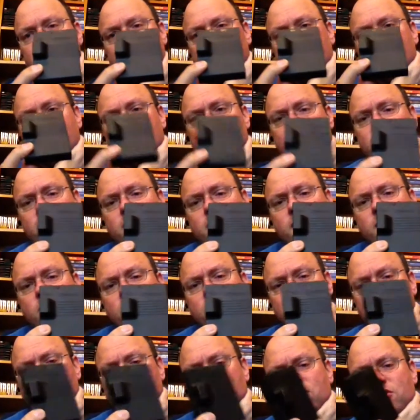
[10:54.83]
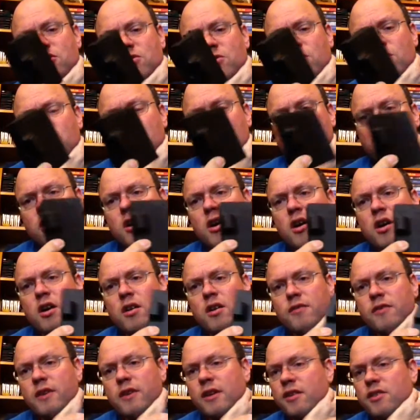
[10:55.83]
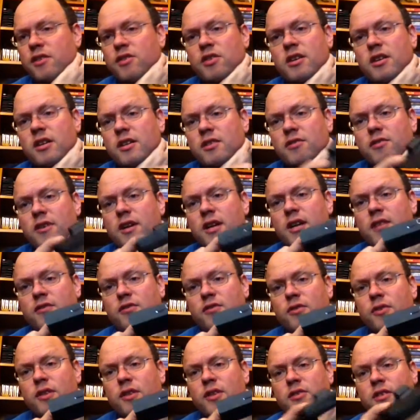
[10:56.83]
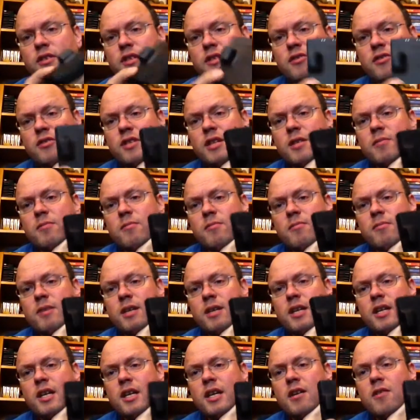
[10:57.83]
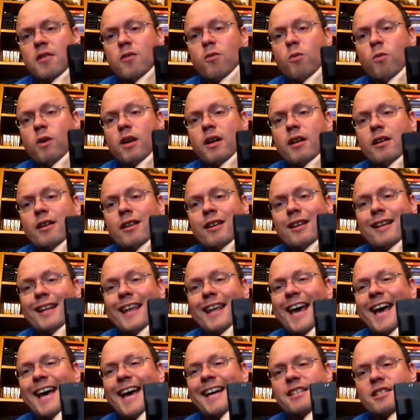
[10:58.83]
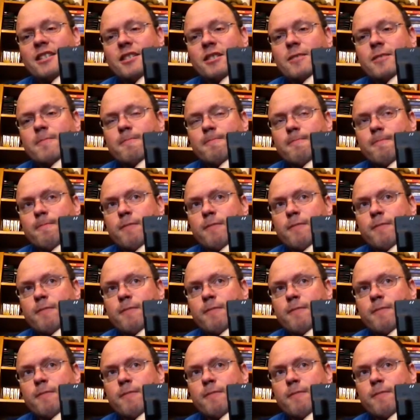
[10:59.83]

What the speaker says: The disk images stored on various hard drives on this SD media will last.